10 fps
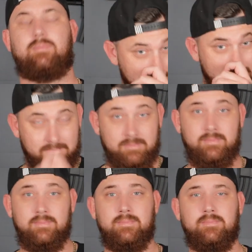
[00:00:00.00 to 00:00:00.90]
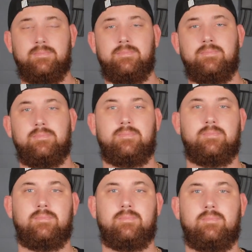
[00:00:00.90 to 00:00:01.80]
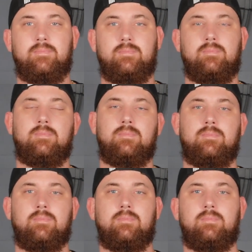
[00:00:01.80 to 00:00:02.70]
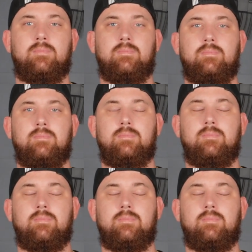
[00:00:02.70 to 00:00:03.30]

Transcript: (not speaking)